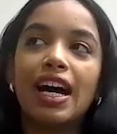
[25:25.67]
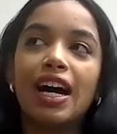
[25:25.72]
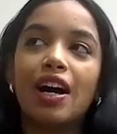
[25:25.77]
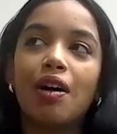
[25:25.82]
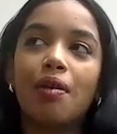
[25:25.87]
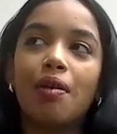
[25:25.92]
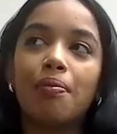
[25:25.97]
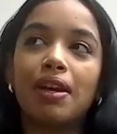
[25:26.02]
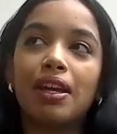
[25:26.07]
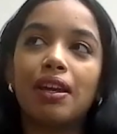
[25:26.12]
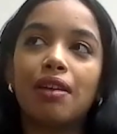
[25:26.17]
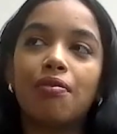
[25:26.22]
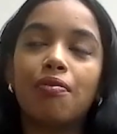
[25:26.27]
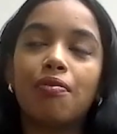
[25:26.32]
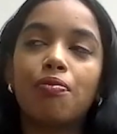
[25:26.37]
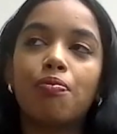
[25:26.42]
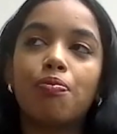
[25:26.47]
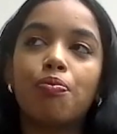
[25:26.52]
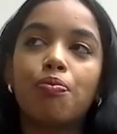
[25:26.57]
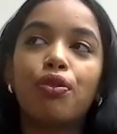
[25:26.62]

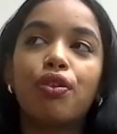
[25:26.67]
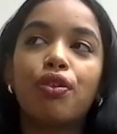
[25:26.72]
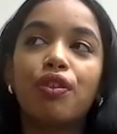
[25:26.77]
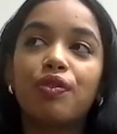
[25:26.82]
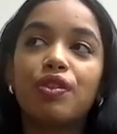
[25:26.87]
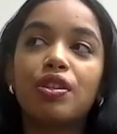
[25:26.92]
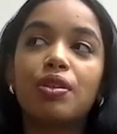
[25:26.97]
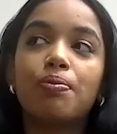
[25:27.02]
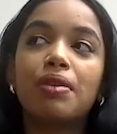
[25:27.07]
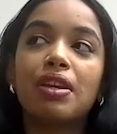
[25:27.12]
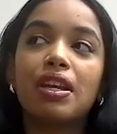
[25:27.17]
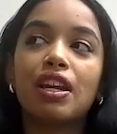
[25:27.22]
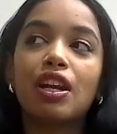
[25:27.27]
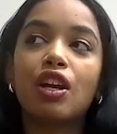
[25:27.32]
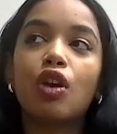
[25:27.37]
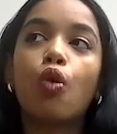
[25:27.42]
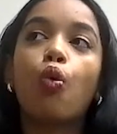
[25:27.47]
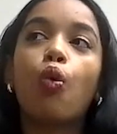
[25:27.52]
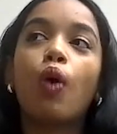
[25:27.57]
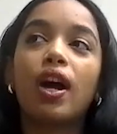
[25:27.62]
It proved to
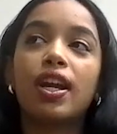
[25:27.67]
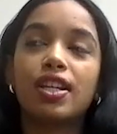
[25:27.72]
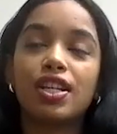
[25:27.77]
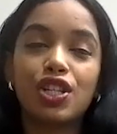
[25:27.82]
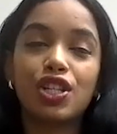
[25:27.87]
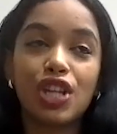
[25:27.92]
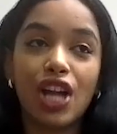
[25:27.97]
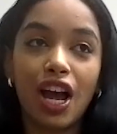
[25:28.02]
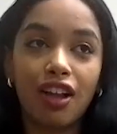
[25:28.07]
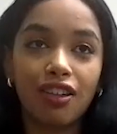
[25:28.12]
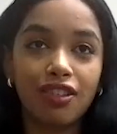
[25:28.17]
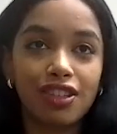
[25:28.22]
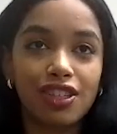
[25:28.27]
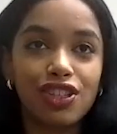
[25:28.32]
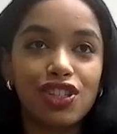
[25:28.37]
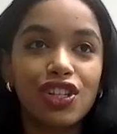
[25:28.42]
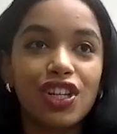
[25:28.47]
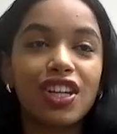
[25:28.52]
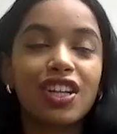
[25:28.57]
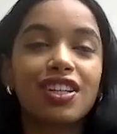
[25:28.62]
be quite
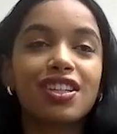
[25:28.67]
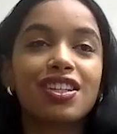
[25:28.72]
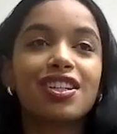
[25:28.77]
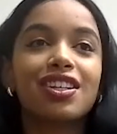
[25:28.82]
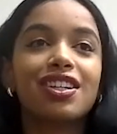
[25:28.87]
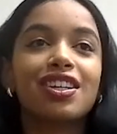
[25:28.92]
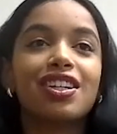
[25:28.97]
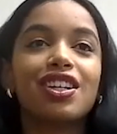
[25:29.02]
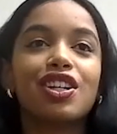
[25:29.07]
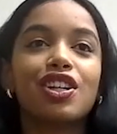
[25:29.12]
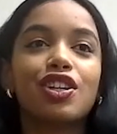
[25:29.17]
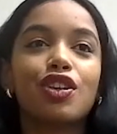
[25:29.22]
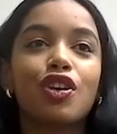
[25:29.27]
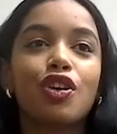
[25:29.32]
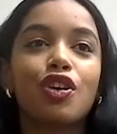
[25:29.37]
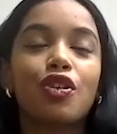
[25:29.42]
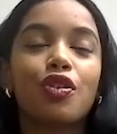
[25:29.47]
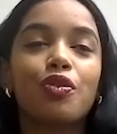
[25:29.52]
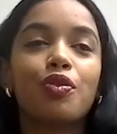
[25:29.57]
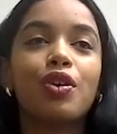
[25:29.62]
challenging
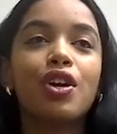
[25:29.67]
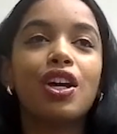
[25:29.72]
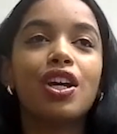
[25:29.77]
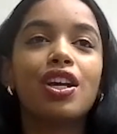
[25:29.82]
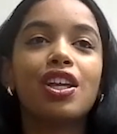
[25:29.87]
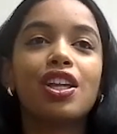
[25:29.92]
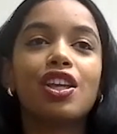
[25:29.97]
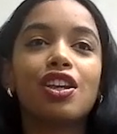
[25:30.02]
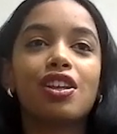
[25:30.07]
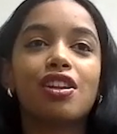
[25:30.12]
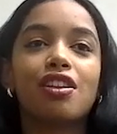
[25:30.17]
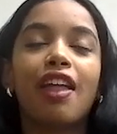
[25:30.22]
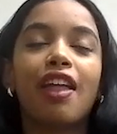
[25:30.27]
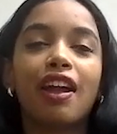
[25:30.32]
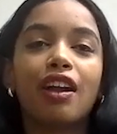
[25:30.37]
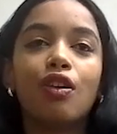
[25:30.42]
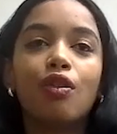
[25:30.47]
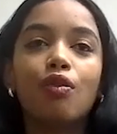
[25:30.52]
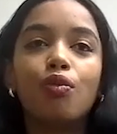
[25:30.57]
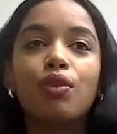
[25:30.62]
to
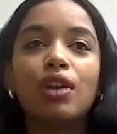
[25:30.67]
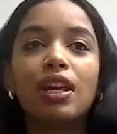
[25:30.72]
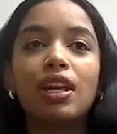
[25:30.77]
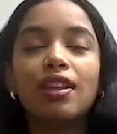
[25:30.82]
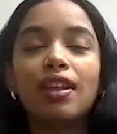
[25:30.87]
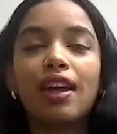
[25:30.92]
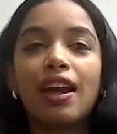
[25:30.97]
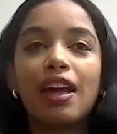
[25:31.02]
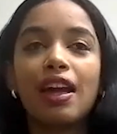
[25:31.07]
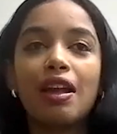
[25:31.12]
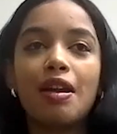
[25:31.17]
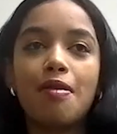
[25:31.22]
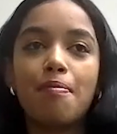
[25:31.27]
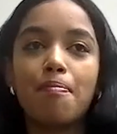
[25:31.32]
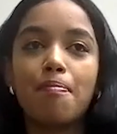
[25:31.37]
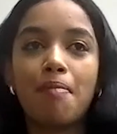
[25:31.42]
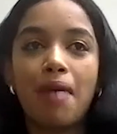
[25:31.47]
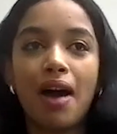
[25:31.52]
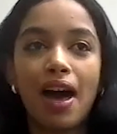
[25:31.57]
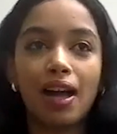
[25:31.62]

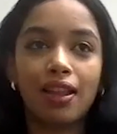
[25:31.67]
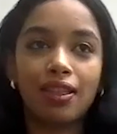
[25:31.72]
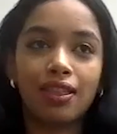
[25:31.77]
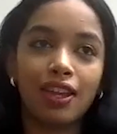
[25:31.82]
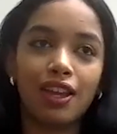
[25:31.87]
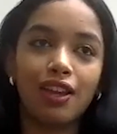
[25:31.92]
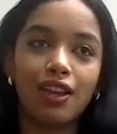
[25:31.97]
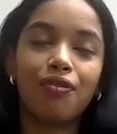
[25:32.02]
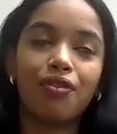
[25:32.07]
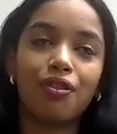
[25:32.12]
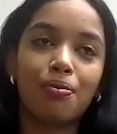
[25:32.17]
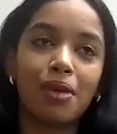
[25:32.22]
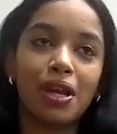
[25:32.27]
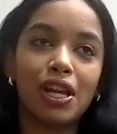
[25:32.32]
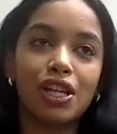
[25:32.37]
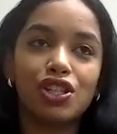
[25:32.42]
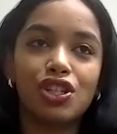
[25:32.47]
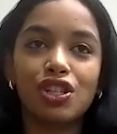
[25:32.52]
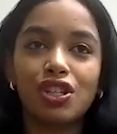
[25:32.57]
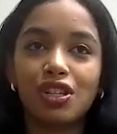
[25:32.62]
relay math
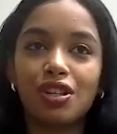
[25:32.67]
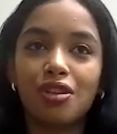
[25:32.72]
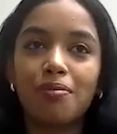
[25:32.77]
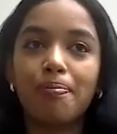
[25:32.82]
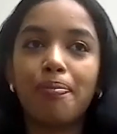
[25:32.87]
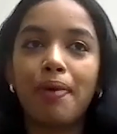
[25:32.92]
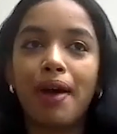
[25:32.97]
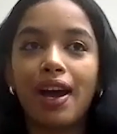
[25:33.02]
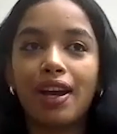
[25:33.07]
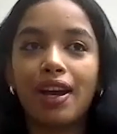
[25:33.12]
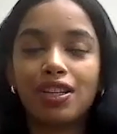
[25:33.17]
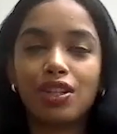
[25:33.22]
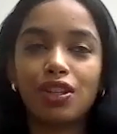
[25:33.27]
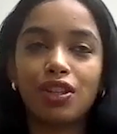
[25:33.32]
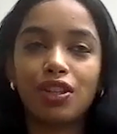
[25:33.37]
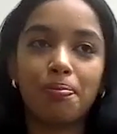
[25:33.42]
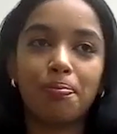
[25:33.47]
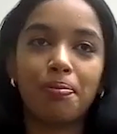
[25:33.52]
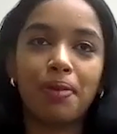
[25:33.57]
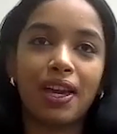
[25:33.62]
information back
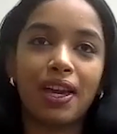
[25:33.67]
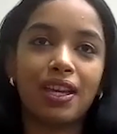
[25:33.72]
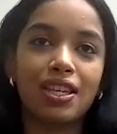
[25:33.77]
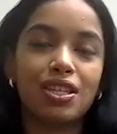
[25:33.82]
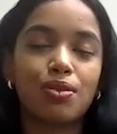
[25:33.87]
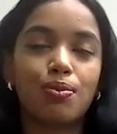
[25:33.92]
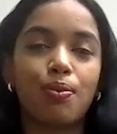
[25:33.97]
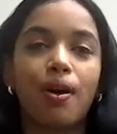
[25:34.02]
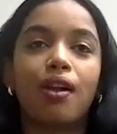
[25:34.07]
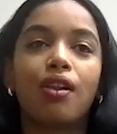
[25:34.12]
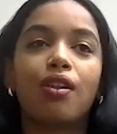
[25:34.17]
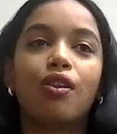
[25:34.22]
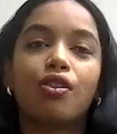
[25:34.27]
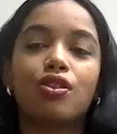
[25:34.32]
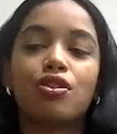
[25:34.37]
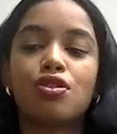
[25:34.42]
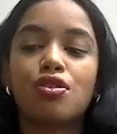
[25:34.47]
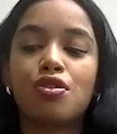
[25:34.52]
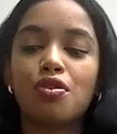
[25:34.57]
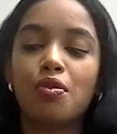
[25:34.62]
to the base while
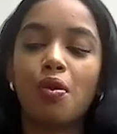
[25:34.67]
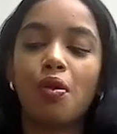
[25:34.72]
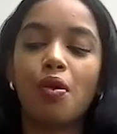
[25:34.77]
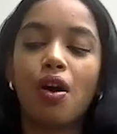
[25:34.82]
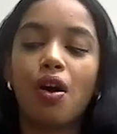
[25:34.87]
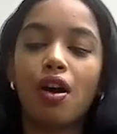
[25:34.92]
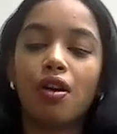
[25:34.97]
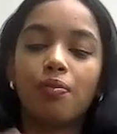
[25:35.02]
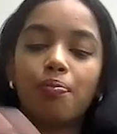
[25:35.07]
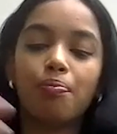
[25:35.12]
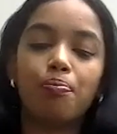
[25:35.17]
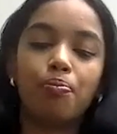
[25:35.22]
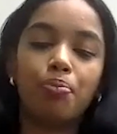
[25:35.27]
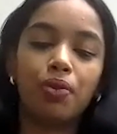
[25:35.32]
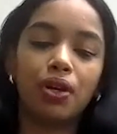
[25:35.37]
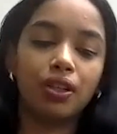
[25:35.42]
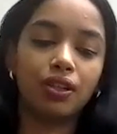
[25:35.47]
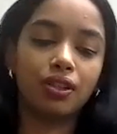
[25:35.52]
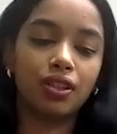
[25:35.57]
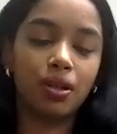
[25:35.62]
also
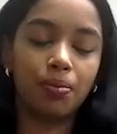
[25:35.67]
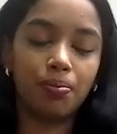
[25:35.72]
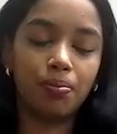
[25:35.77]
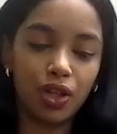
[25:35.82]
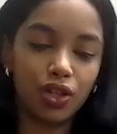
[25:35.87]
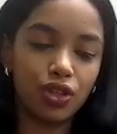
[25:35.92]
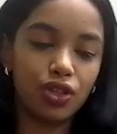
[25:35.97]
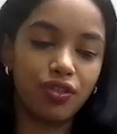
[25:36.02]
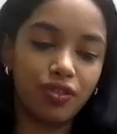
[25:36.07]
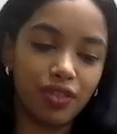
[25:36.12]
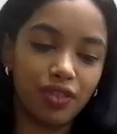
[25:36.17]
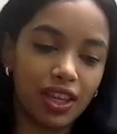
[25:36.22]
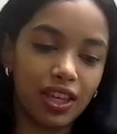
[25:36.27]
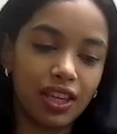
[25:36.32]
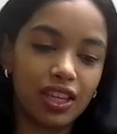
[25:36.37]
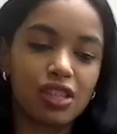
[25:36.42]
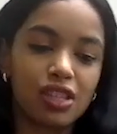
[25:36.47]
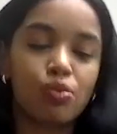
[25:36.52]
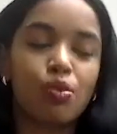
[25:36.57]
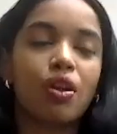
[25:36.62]
build a bunch of
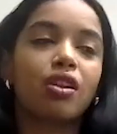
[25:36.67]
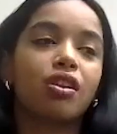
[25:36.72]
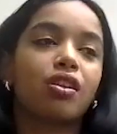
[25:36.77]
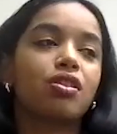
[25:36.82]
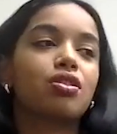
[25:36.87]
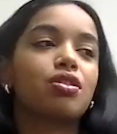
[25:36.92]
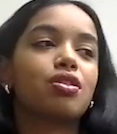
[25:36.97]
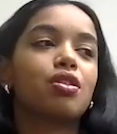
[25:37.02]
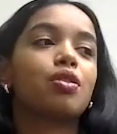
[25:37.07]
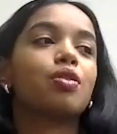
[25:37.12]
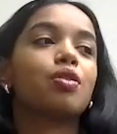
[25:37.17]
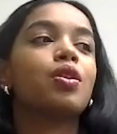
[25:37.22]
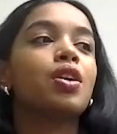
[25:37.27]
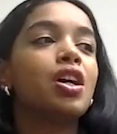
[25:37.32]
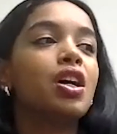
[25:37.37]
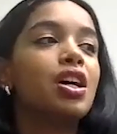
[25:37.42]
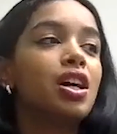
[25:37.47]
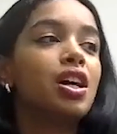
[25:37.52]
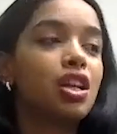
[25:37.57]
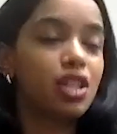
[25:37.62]
things while also
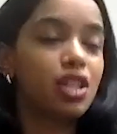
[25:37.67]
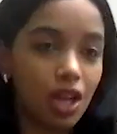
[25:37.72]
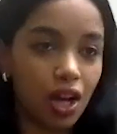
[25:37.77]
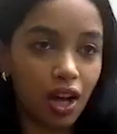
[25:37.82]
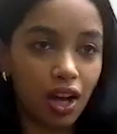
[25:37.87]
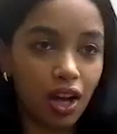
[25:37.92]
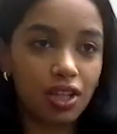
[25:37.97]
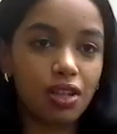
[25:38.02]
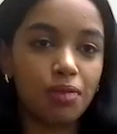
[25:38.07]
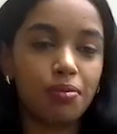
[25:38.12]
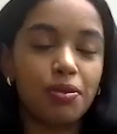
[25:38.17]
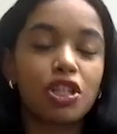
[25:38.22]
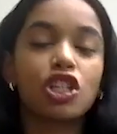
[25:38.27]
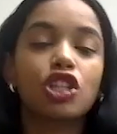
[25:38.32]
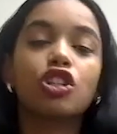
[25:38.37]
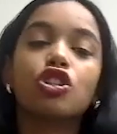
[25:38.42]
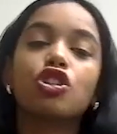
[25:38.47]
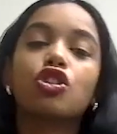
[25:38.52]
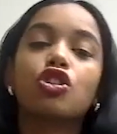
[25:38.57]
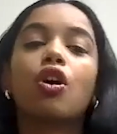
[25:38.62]
talk to
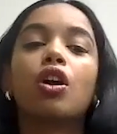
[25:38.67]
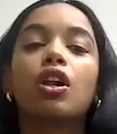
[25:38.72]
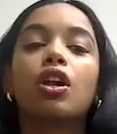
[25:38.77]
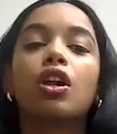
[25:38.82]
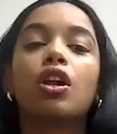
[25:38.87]
mission control.